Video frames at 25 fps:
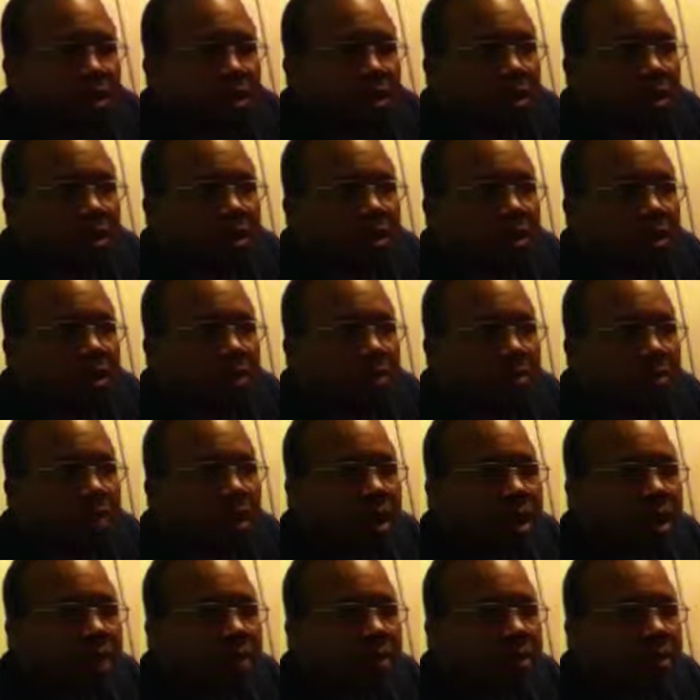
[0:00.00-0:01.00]
the
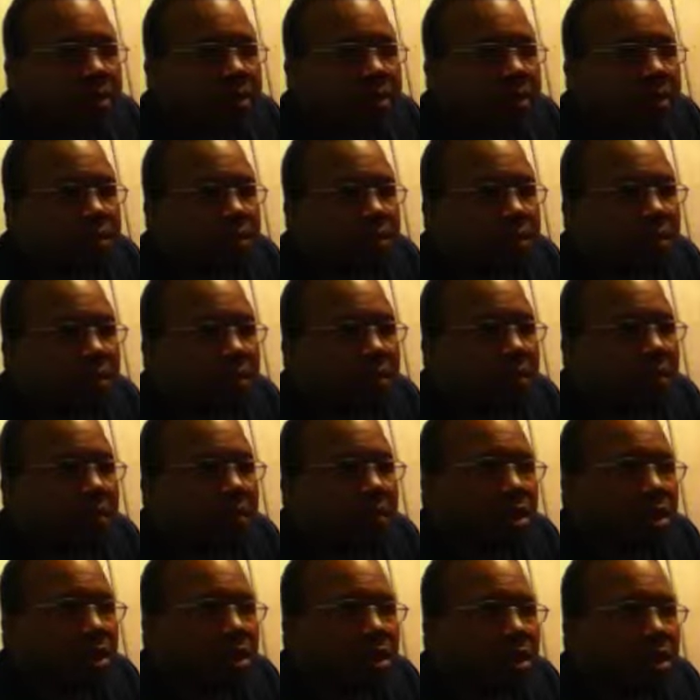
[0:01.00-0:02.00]
match between
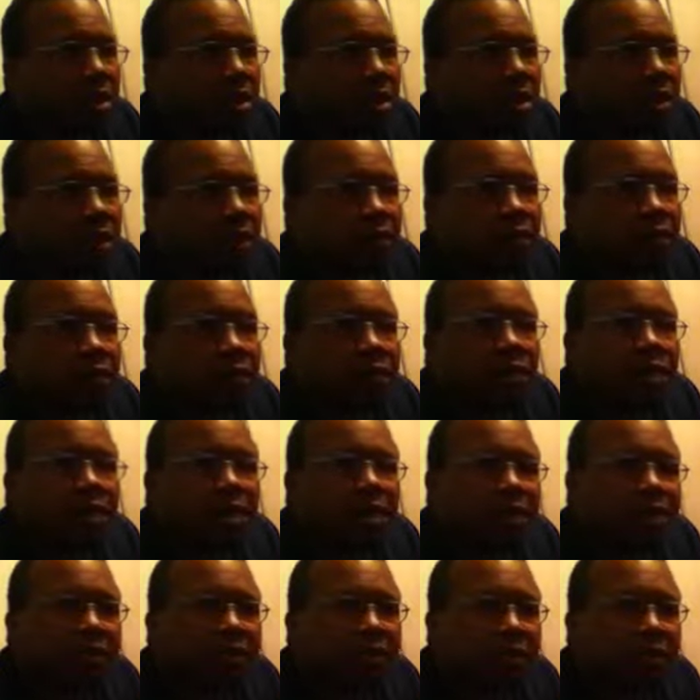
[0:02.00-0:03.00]

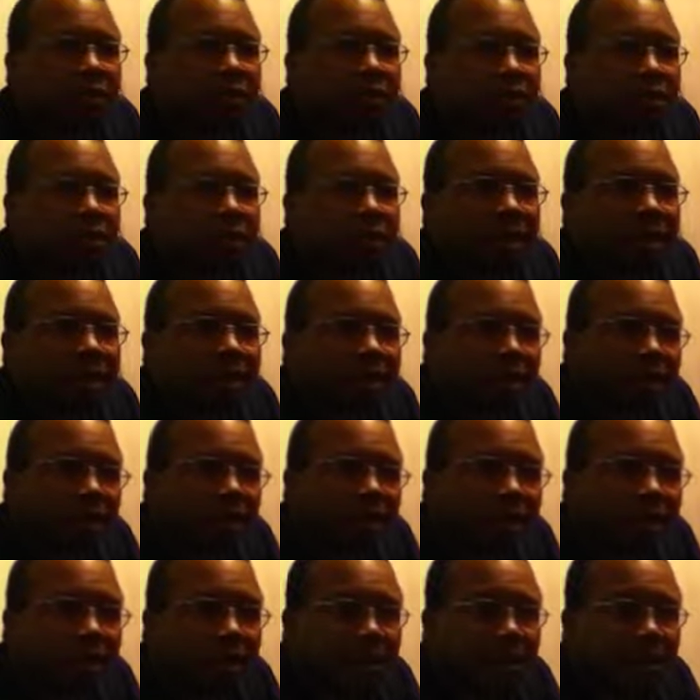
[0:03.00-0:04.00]
Infernities versus my
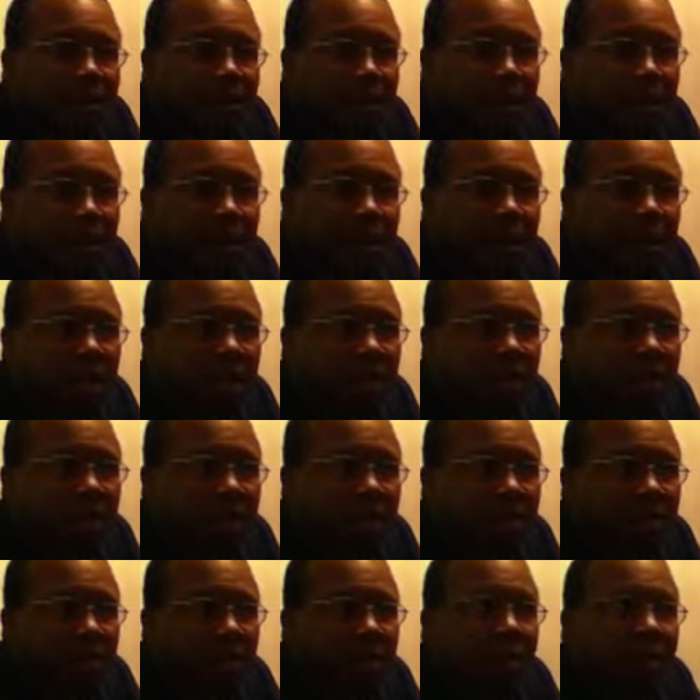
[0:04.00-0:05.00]
Dino Xyz deck
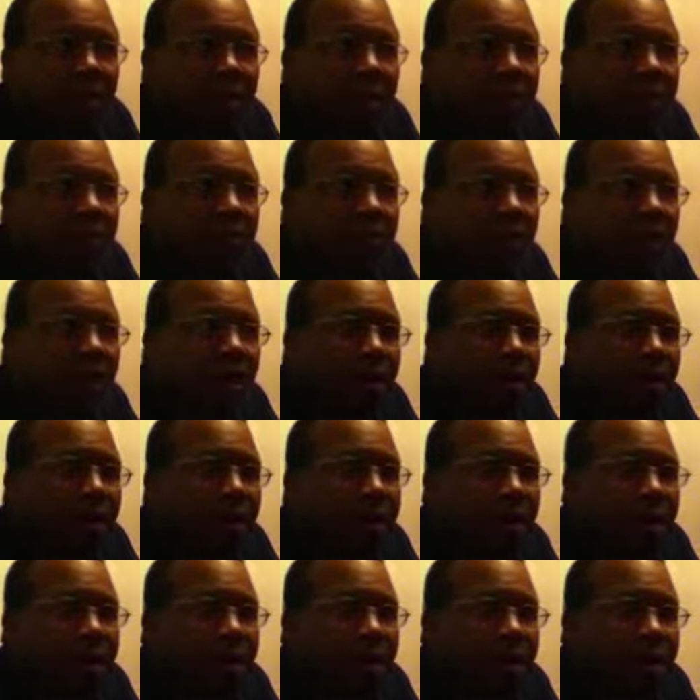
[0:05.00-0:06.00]
at the Rhodium Swap
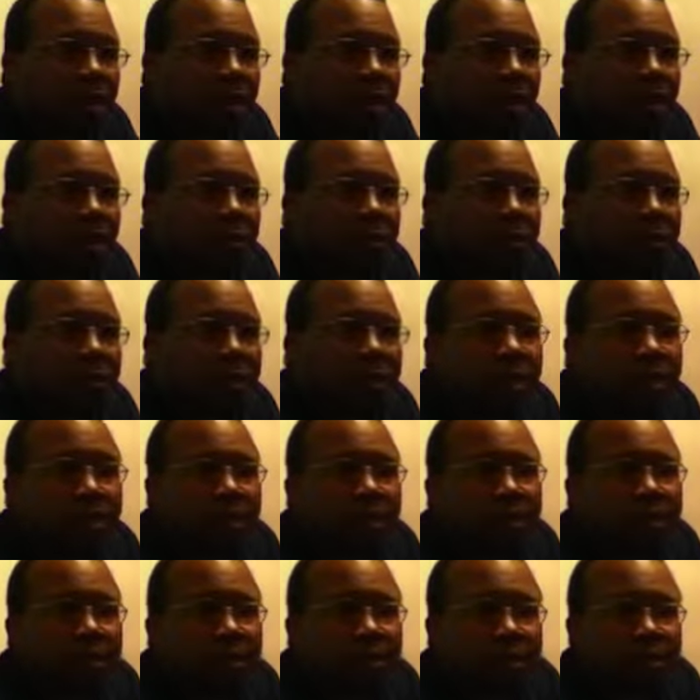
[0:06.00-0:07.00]
Meet at a local place
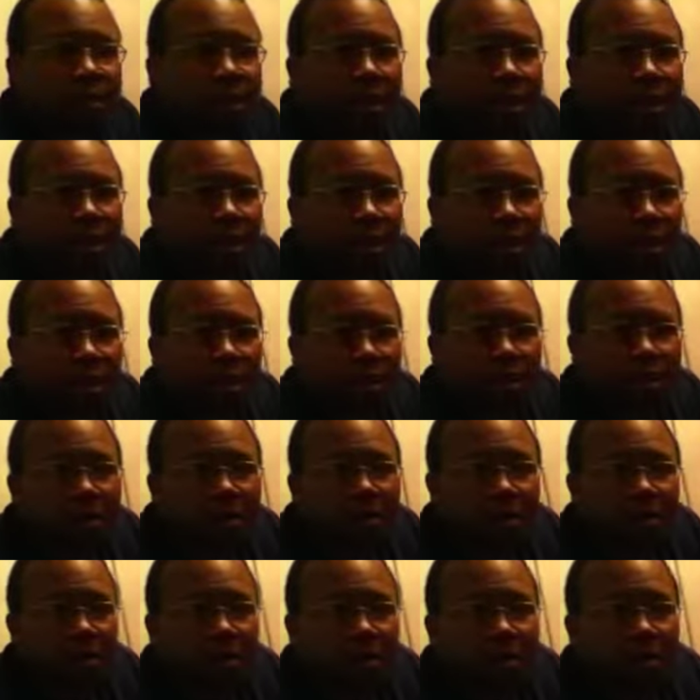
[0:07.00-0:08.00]
that I play
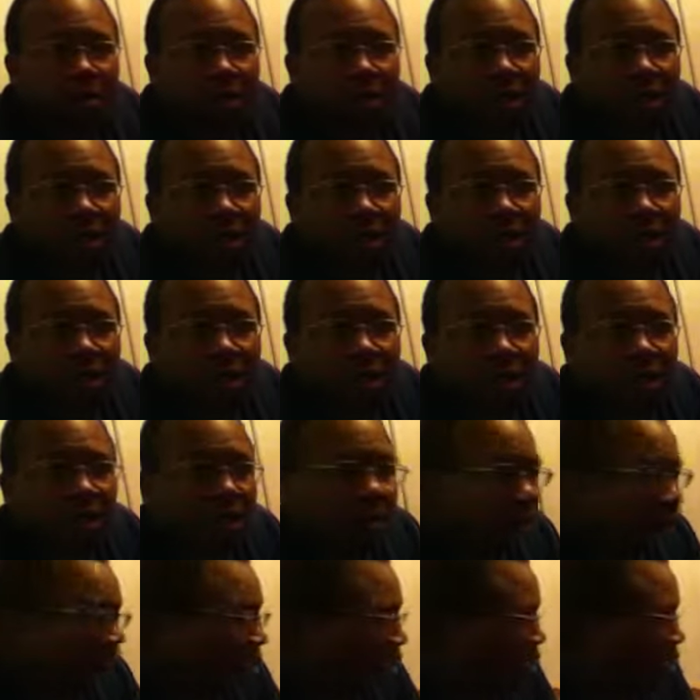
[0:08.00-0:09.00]
cards. So
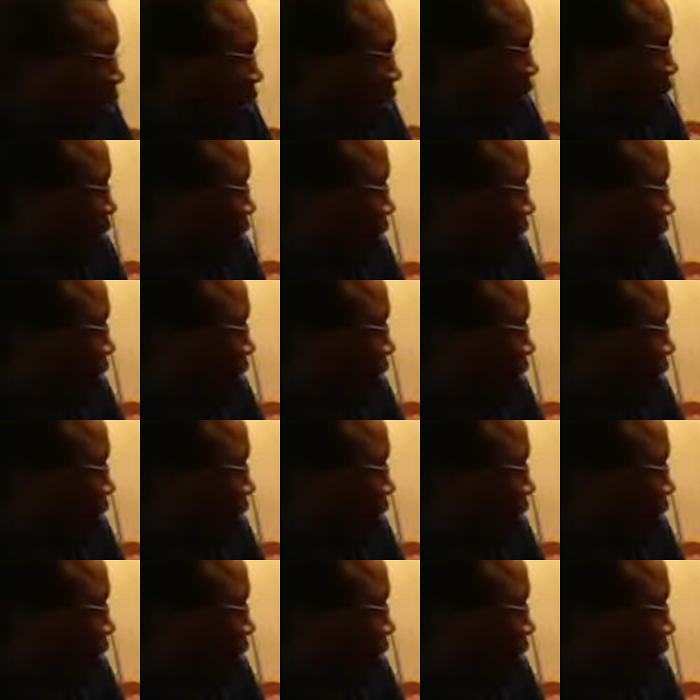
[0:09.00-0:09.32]
I decided